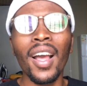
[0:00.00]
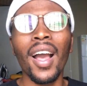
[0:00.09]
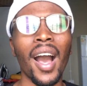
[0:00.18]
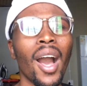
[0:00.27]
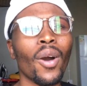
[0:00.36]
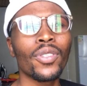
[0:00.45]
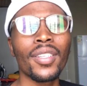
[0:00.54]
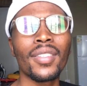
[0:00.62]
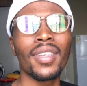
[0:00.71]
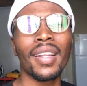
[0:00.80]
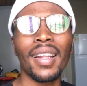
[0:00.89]
How
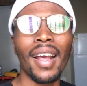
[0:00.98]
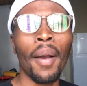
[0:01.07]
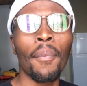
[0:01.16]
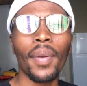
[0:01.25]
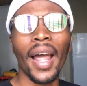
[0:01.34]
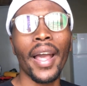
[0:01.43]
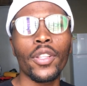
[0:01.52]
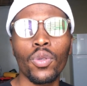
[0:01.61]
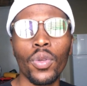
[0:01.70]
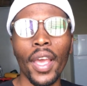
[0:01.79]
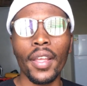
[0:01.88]
does it apply
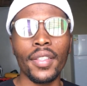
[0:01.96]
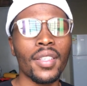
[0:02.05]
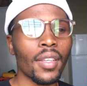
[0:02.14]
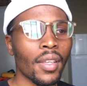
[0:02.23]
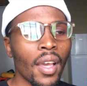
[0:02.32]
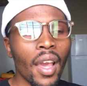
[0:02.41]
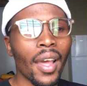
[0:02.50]
to acting?